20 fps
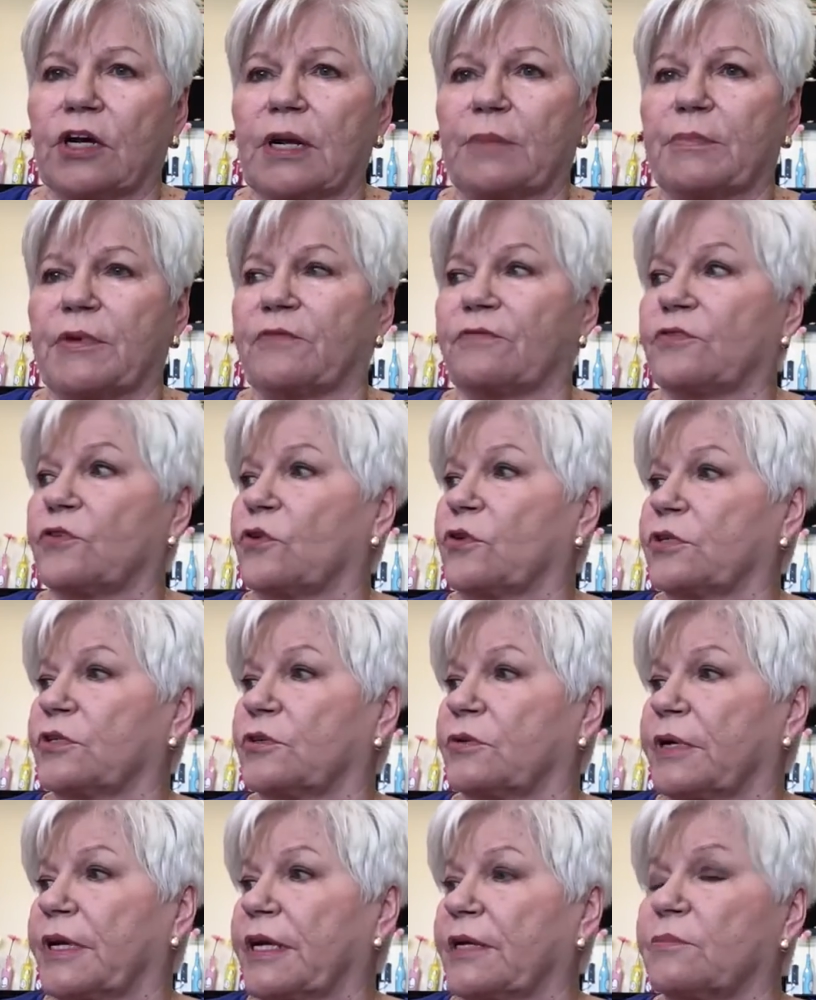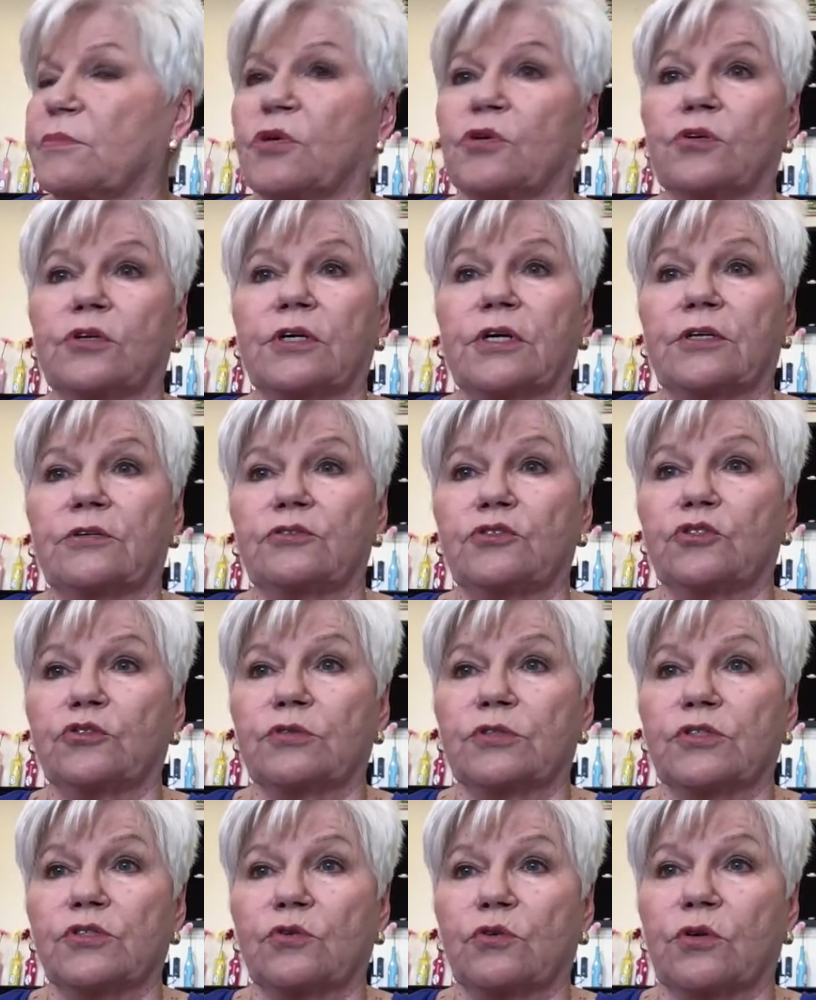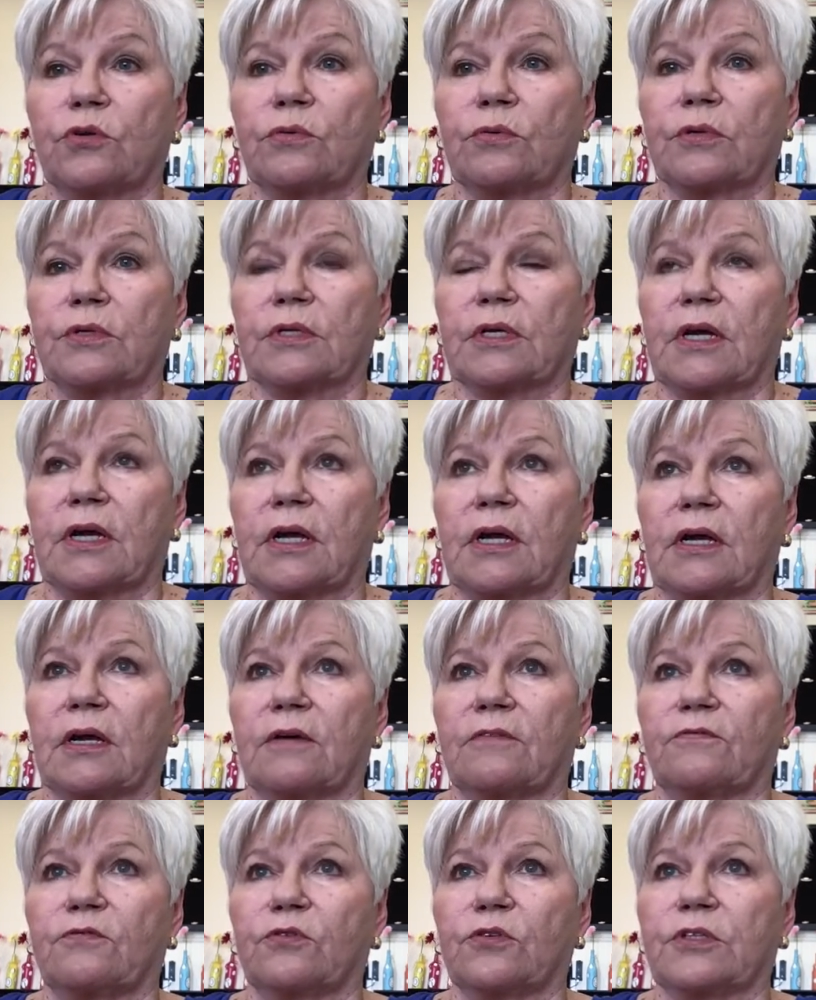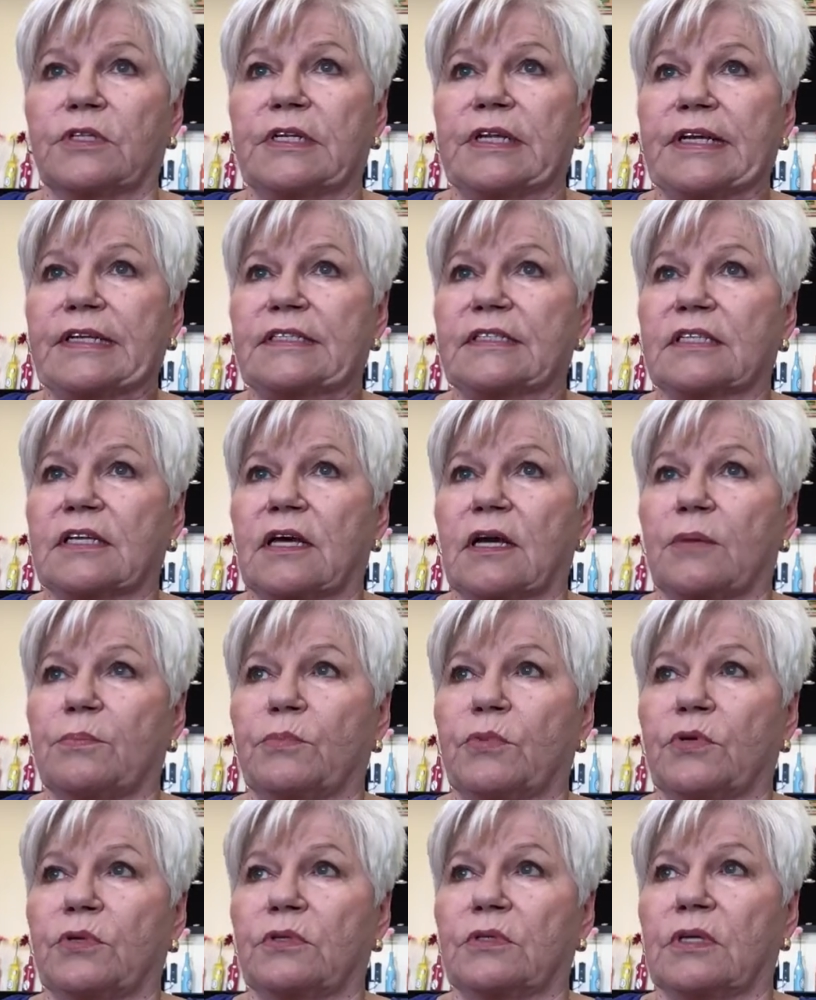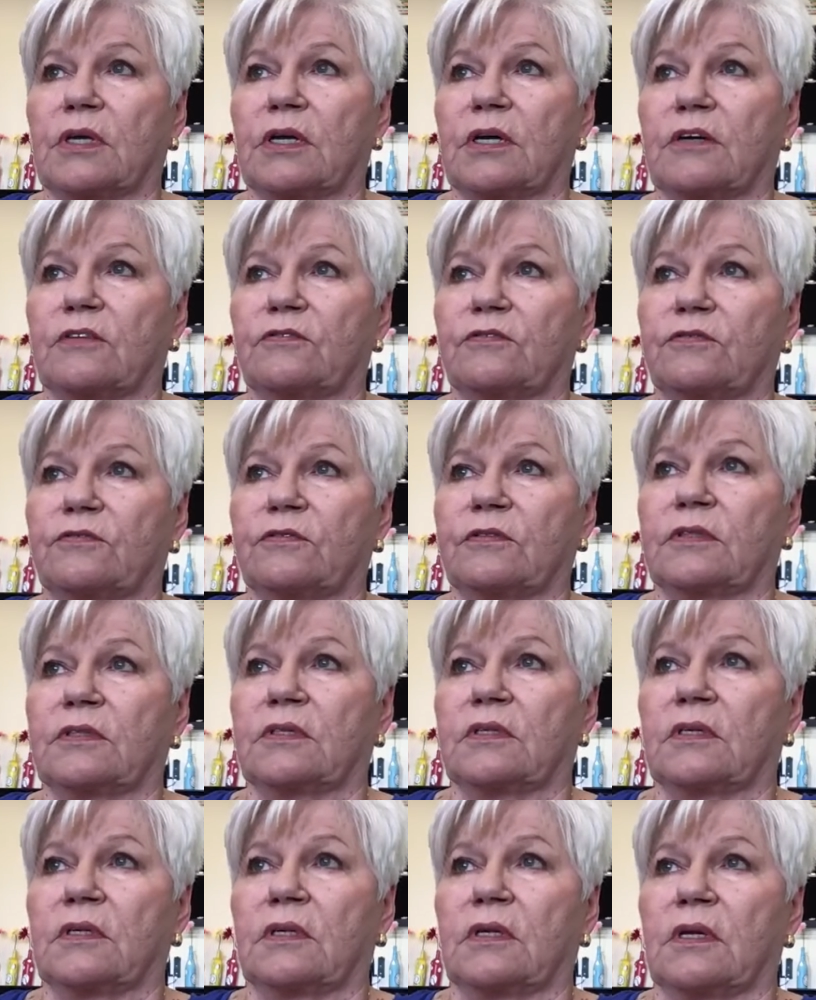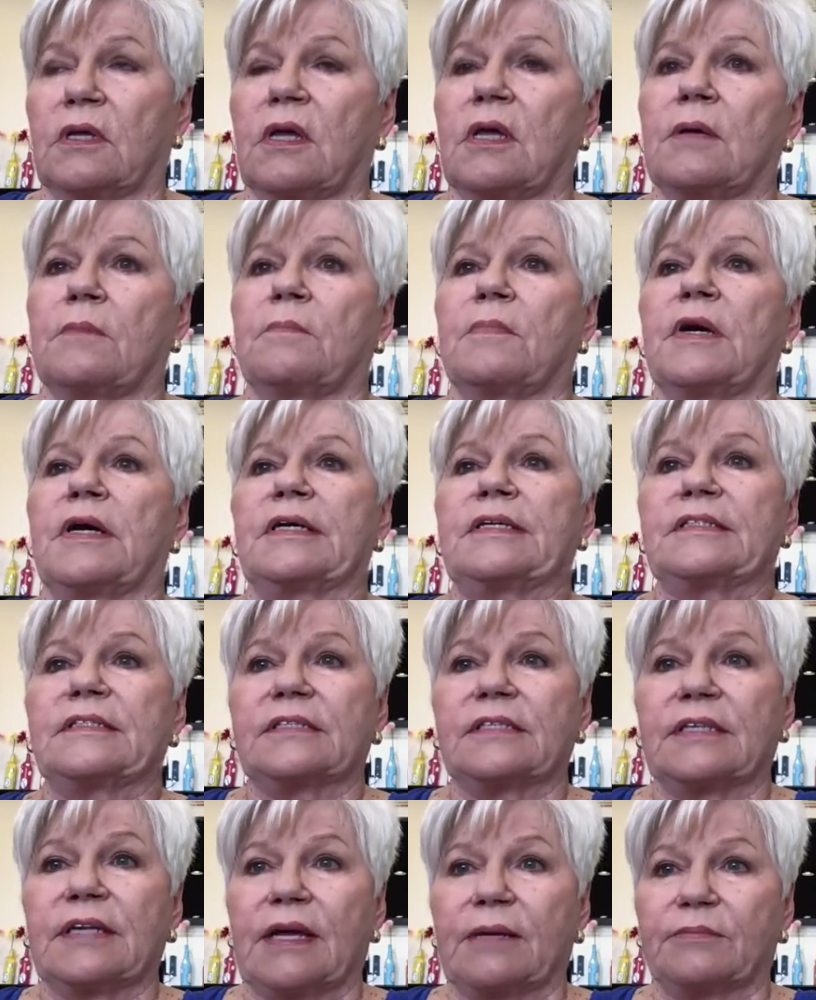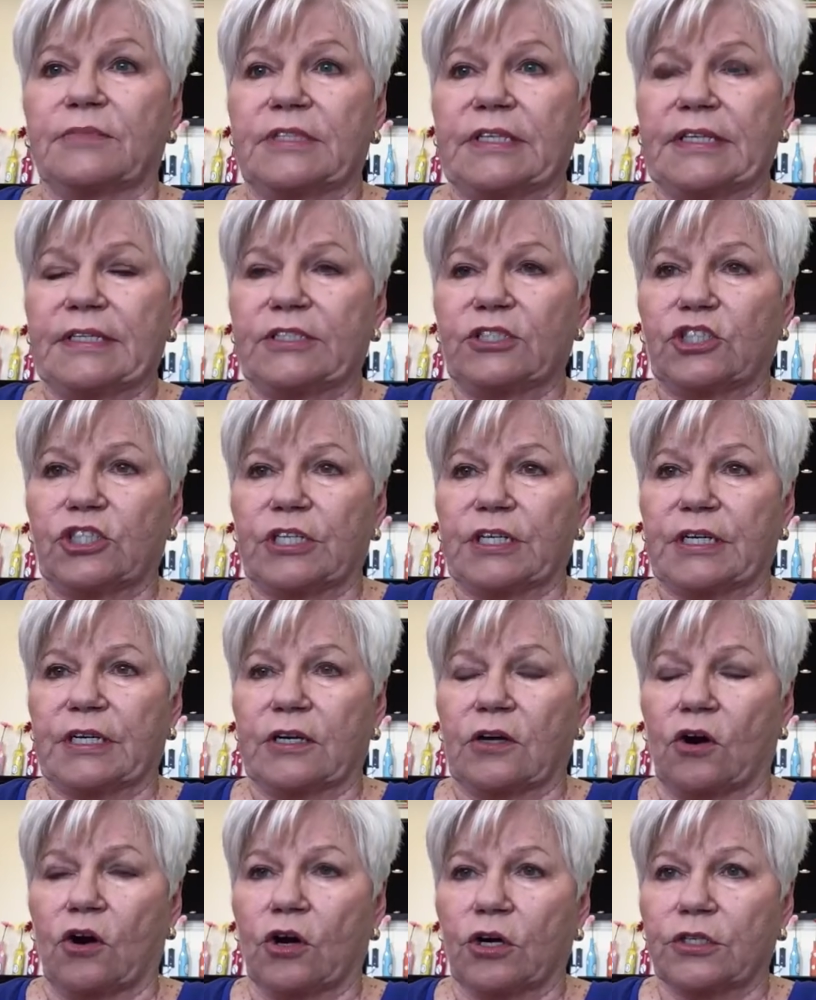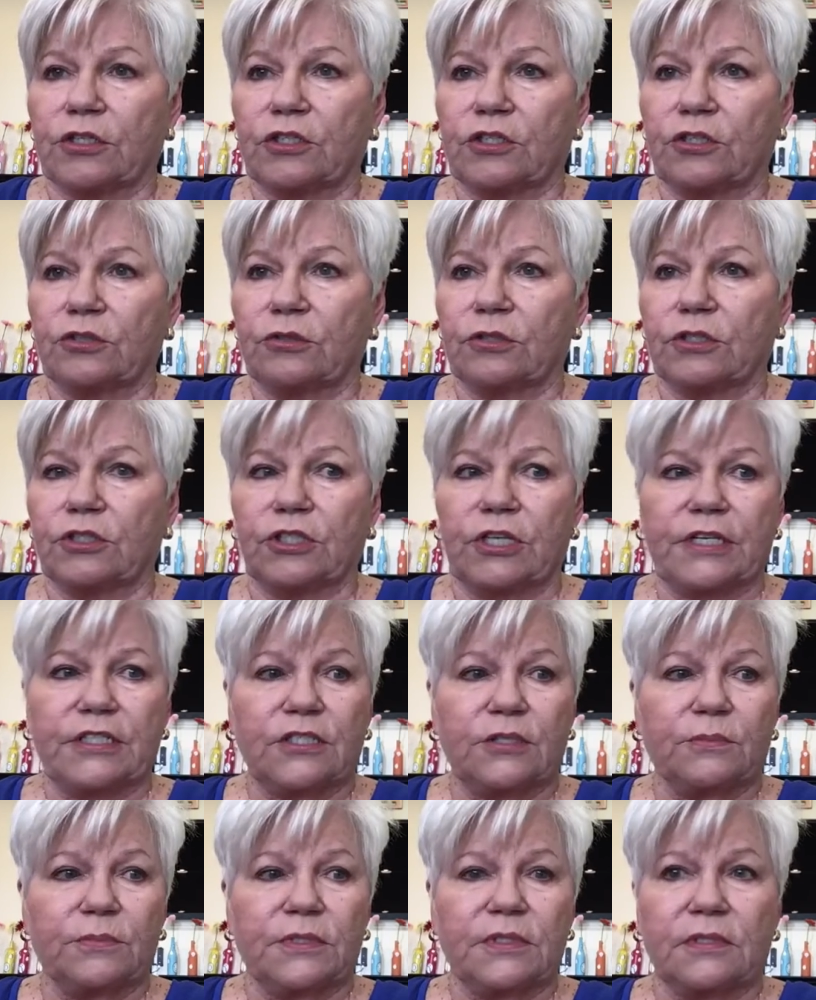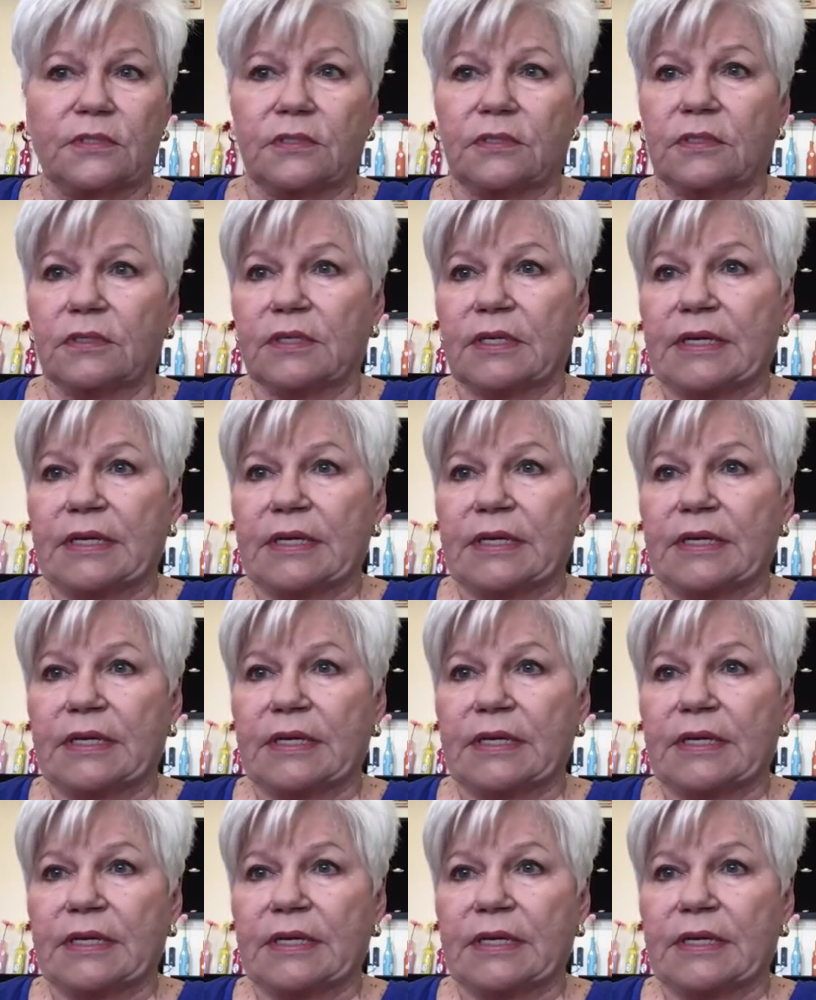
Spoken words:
I'm at Florida Grand Motor Coach Resort for the next couple of months, and I'm teaching ARTitude Adjustment.